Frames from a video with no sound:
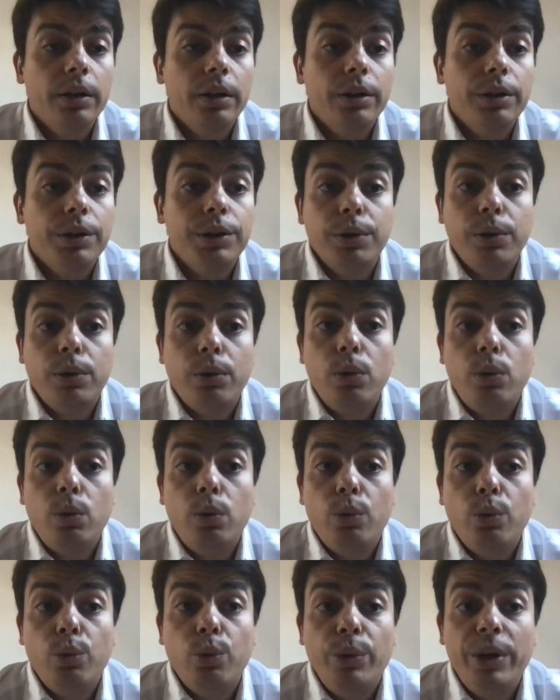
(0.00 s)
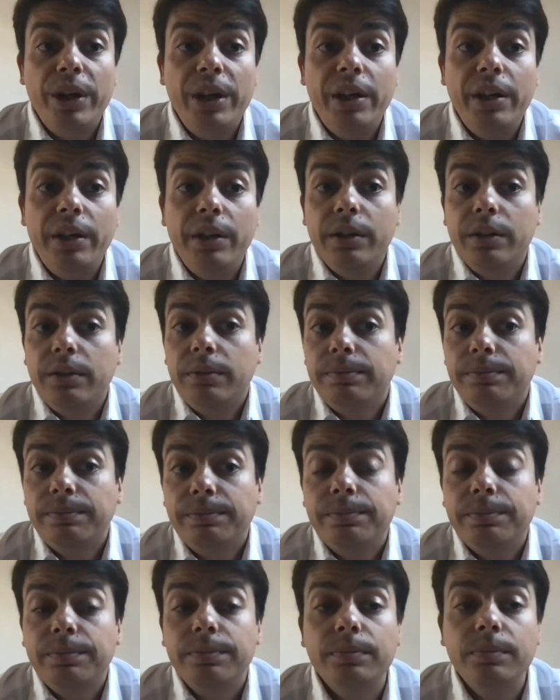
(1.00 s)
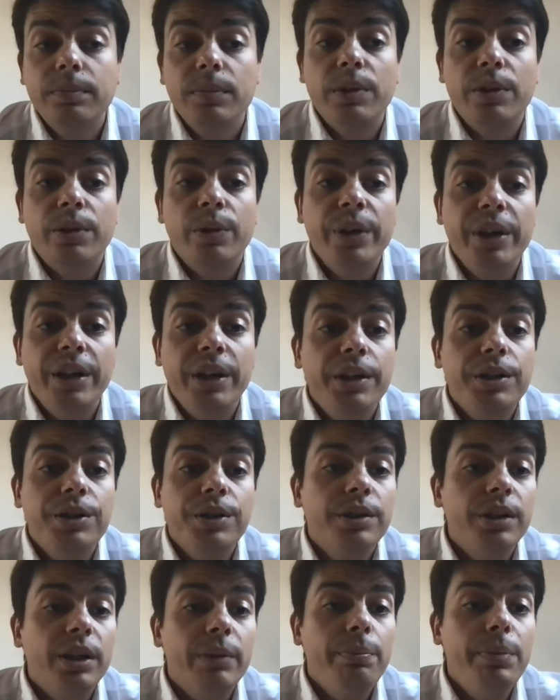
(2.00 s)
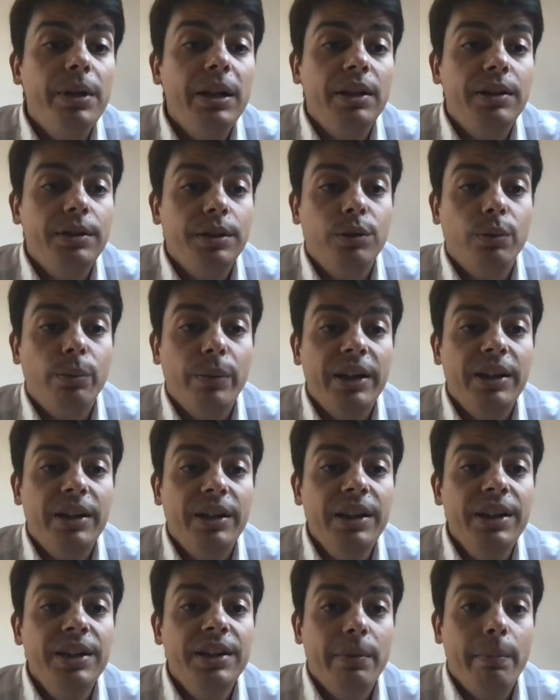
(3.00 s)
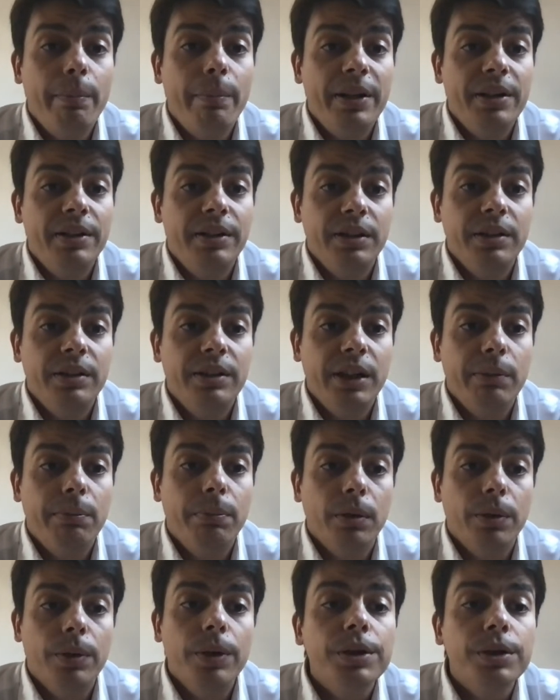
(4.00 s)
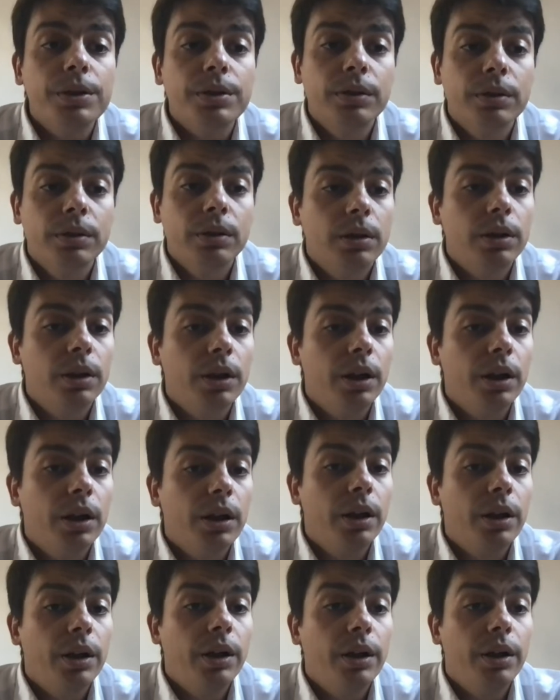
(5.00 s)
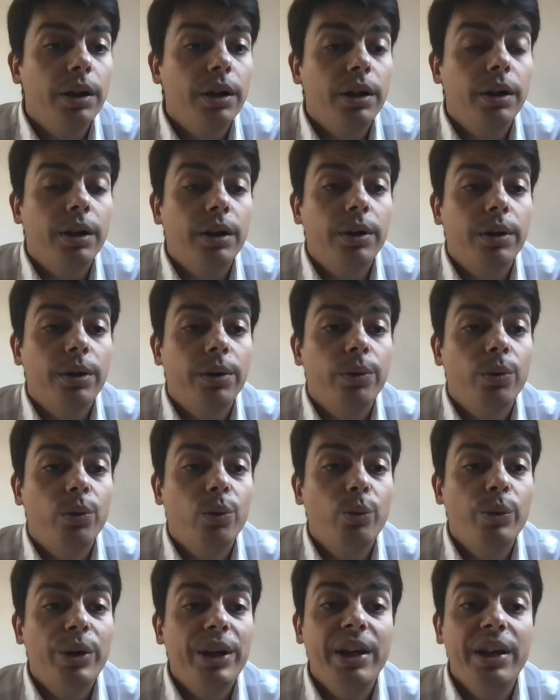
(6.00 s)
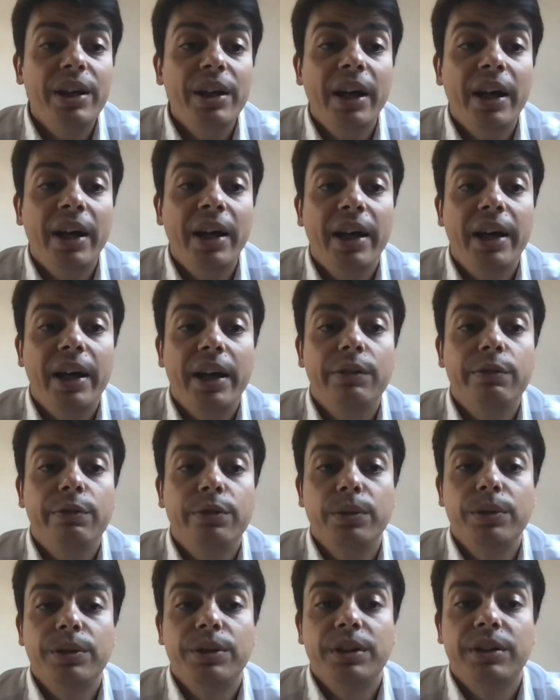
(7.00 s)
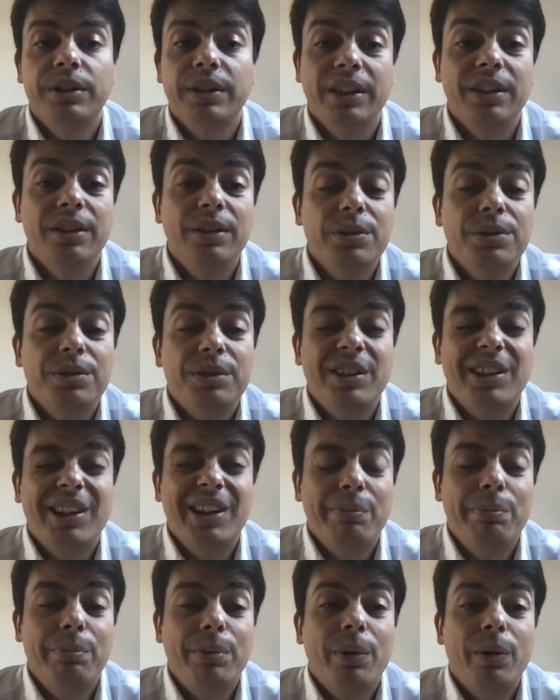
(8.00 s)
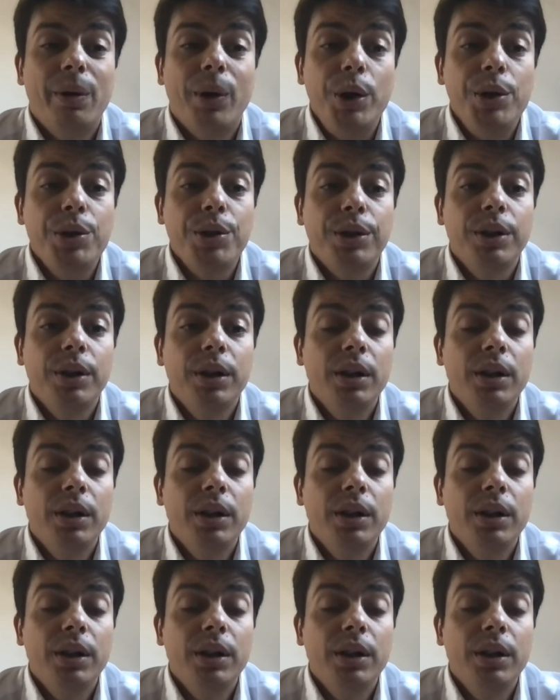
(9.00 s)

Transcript: So we reached ability to make independent deploys. We had front-end agnostic approach.